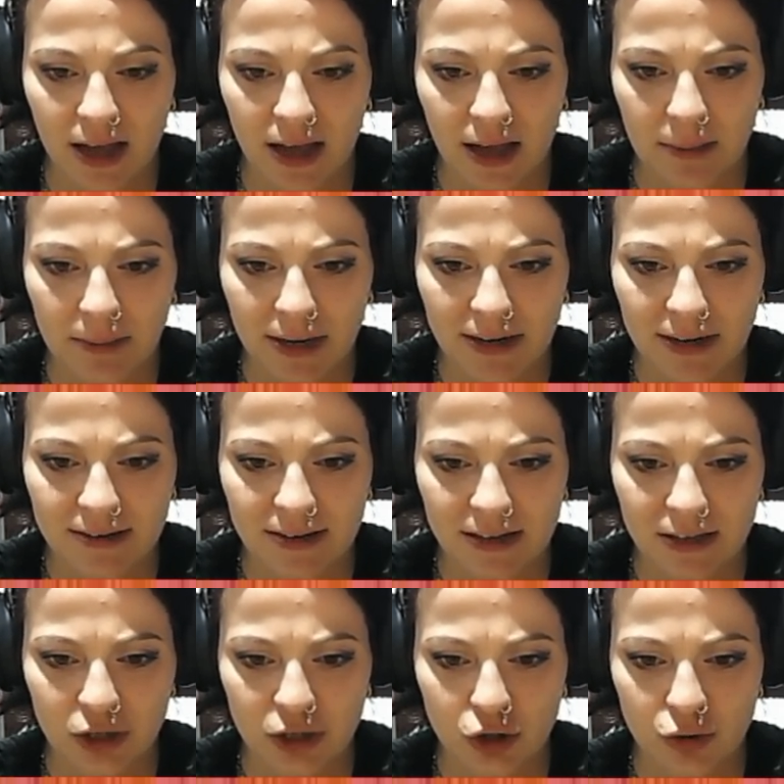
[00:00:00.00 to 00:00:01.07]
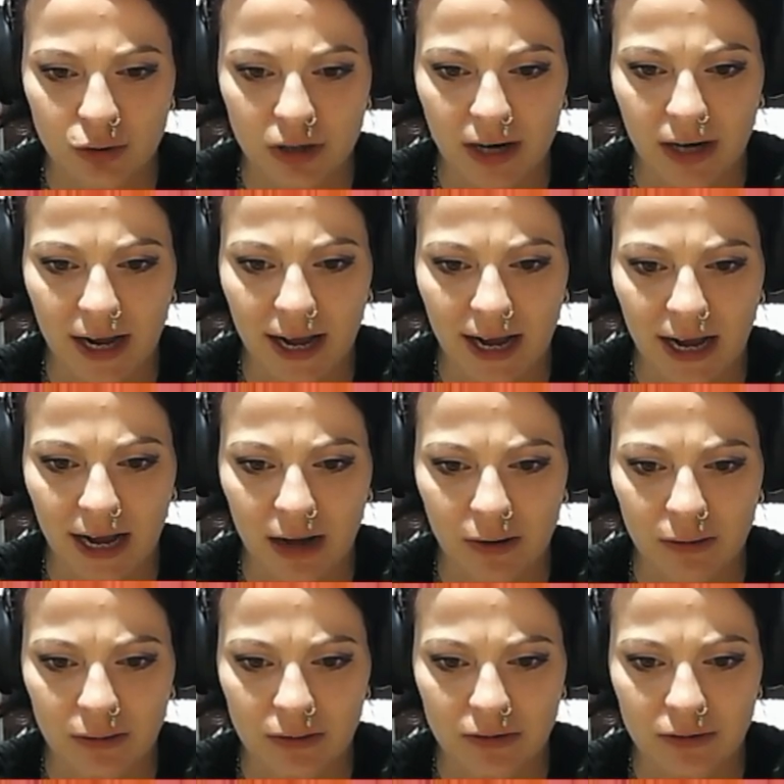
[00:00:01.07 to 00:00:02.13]
I'm not exactly sure
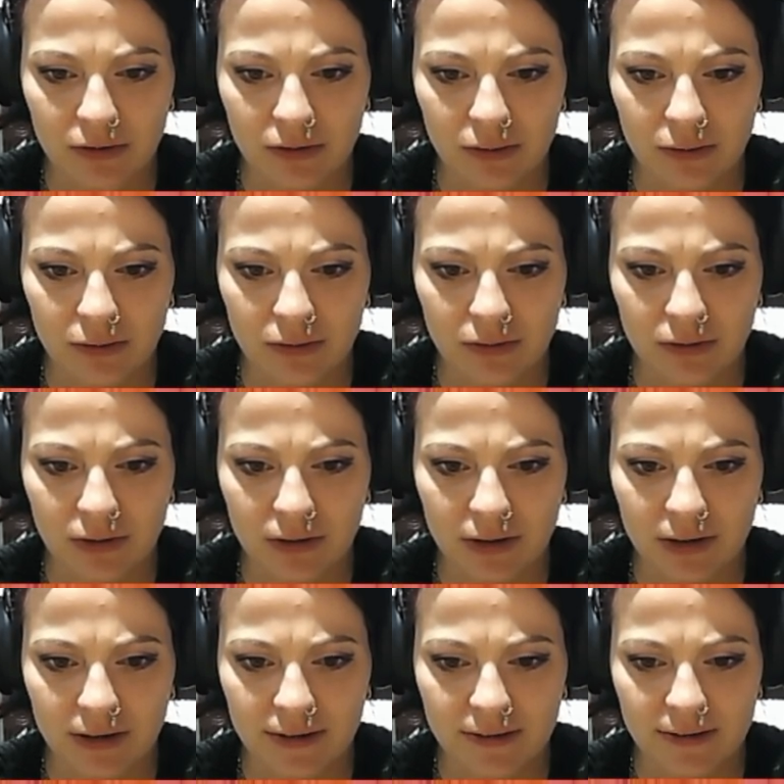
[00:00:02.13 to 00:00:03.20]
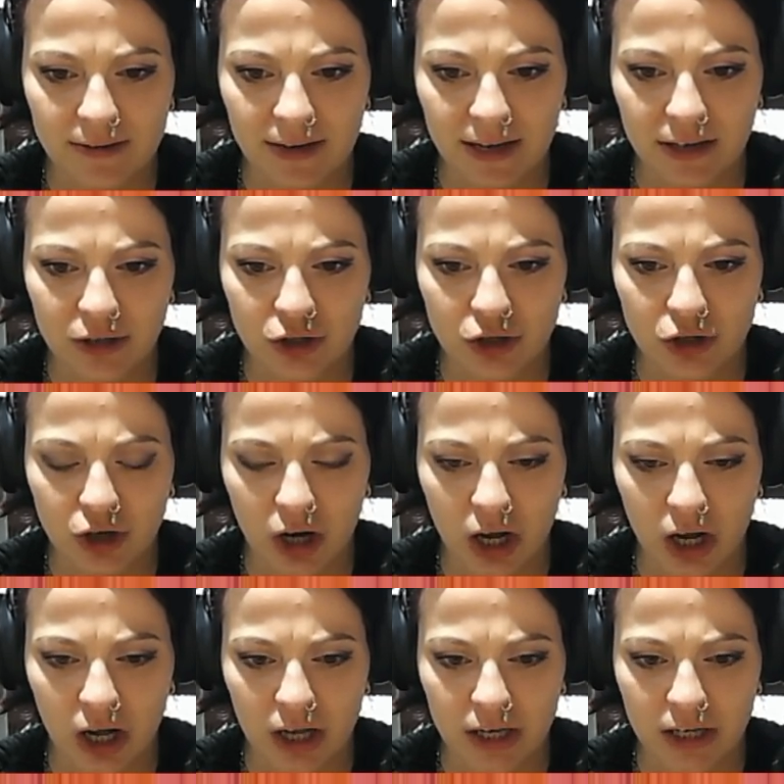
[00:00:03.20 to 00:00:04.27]
how. So his dad,
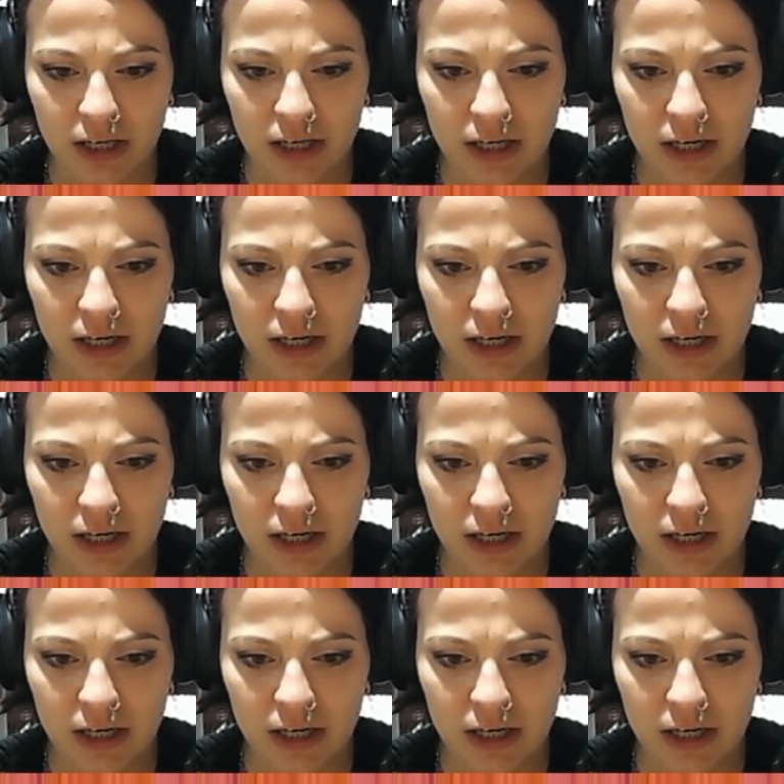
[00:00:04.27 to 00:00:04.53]
John,